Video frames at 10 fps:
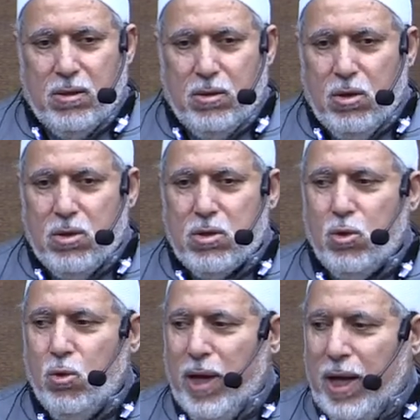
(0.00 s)
those
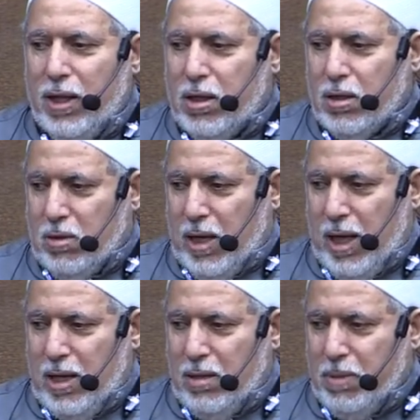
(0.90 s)
who hate the
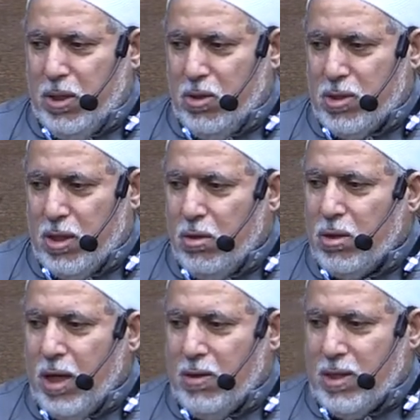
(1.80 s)
Quran because they
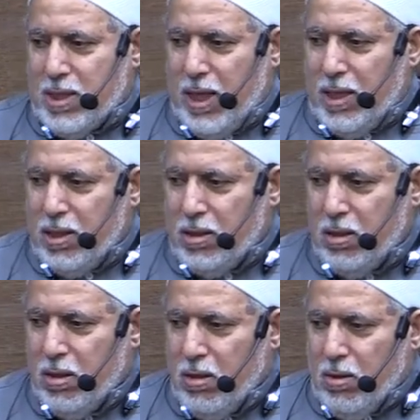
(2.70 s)
don't understand it
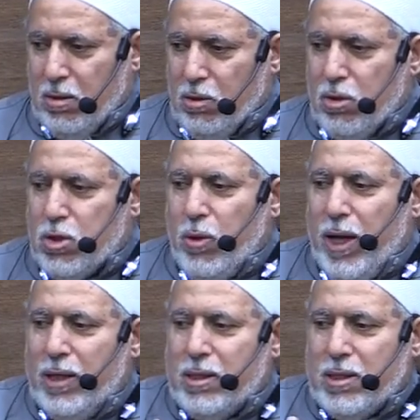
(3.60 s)
those who
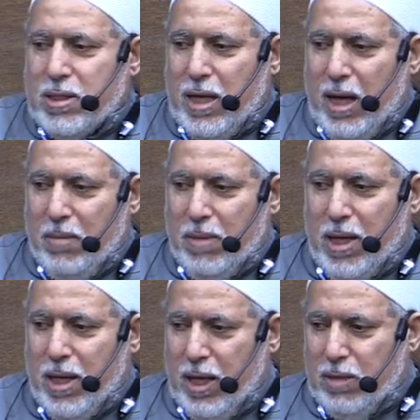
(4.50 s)
hate Islam
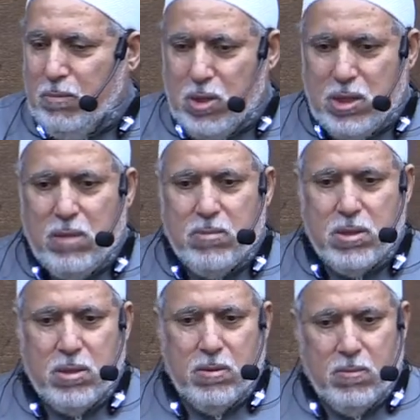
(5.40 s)
and hate
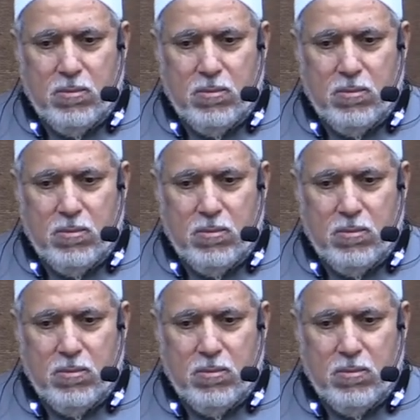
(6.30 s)
Muslims.